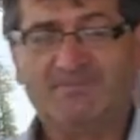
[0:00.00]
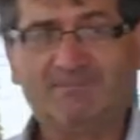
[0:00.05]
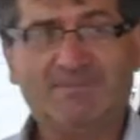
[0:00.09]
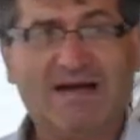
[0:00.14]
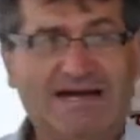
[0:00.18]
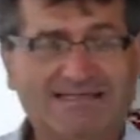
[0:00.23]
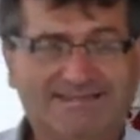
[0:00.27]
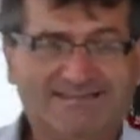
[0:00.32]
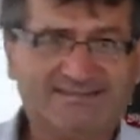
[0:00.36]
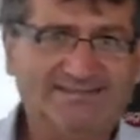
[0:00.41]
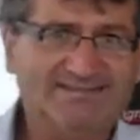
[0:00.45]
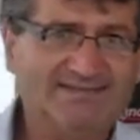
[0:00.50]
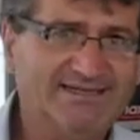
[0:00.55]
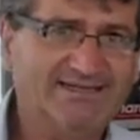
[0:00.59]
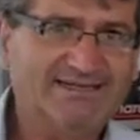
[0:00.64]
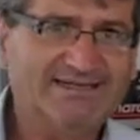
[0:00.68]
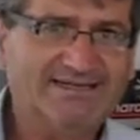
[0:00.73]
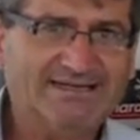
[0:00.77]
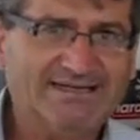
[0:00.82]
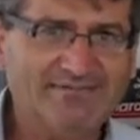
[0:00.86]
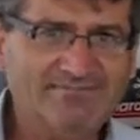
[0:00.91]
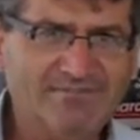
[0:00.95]
but
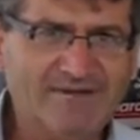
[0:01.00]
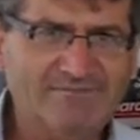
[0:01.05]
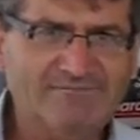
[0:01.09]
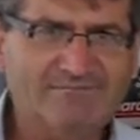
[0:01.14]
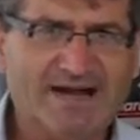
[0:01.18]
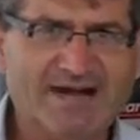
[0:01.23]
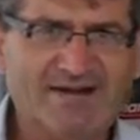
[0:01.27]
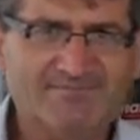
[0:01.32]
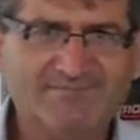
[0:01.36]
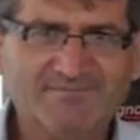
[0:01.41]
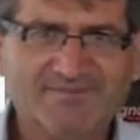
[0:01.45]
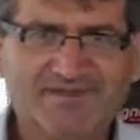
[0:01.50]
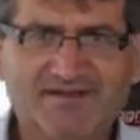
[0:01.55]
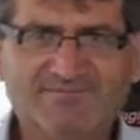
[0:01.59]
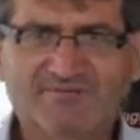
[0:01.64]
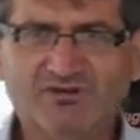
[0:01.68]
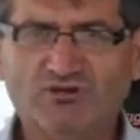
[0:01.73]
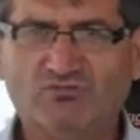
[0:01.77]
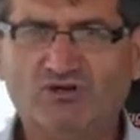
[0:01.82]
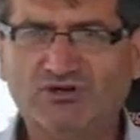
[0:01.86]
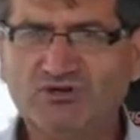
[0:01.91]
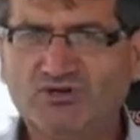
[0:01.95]
remember, if
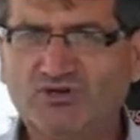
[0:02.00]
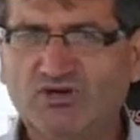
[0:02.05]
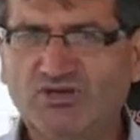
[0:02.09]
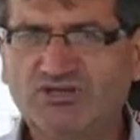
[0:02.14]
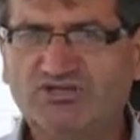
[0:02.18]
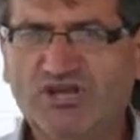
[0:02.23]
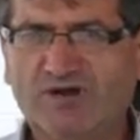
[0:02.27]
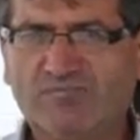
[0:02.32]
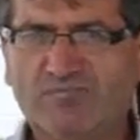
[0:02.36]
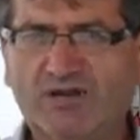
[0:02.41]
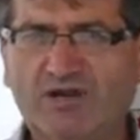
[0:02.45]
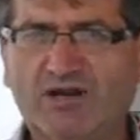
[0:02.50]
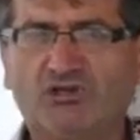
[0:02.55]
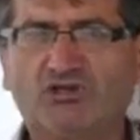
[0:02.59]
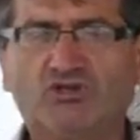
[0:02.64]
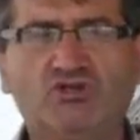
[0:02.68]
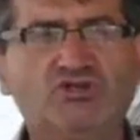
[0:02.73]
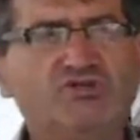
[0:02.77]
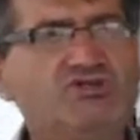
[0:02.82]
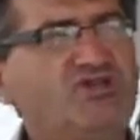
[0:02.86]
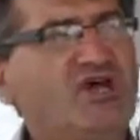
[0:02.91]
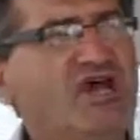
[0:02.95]
you want to go somewhere
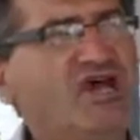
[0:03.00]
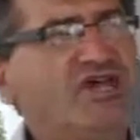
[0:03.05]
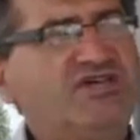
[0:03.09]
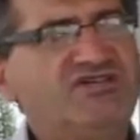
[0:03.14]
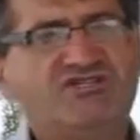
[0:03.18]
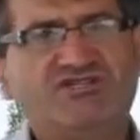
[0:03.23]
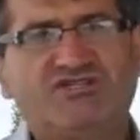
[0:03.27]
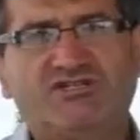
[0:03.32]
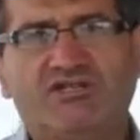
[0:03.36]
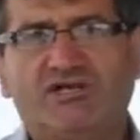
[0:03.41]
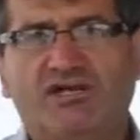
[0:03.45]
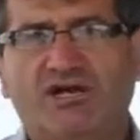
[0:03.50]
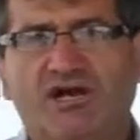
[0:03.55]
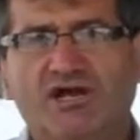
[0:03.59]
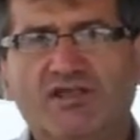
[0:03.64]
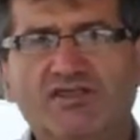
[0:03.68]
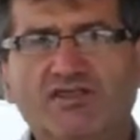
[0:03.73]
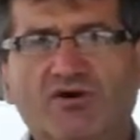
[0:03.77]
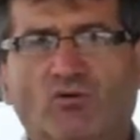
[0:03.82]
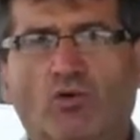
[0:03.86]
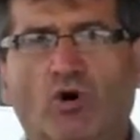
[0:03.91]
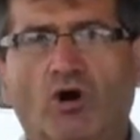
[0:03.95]
to taste
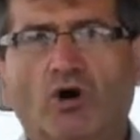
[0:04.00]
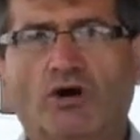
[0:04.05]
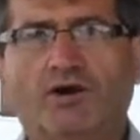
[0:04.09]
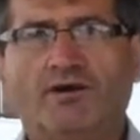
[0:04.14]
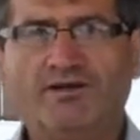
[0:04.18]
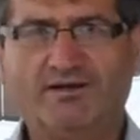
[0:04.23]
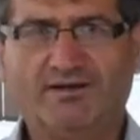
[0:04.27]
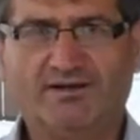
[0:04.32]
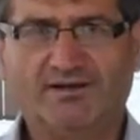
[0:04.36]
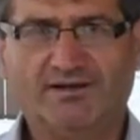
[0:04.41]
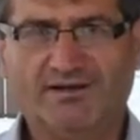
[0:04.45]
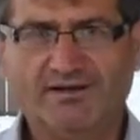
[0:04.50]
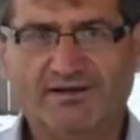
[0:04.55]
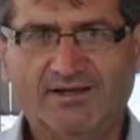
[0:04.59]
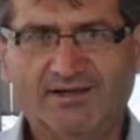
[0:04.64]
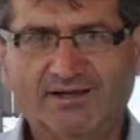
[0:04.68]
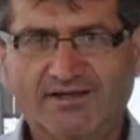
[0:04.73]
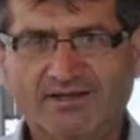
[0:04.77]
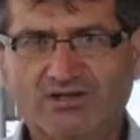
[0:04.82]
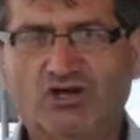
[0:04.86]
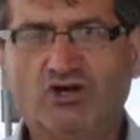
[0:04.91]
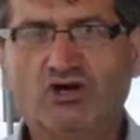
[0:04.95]
the world,
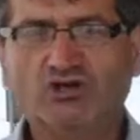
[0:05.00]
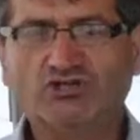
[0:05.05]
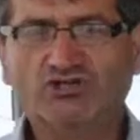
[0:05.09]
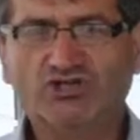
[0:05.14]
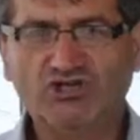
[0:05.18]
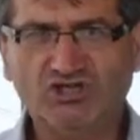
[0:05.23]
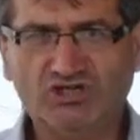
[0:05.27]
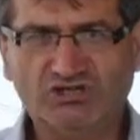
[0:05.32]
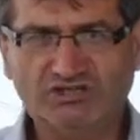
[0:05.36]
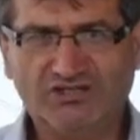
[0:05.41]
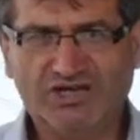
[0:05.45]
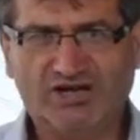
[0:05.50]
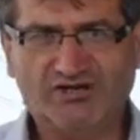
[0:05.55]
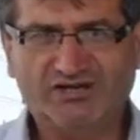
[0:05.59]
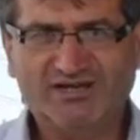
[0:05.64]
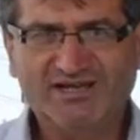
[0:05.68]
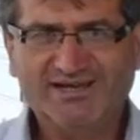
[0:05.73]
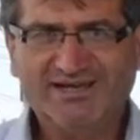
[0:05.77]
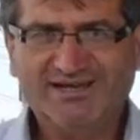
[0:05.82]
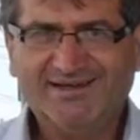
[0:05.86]
you go to Newtown.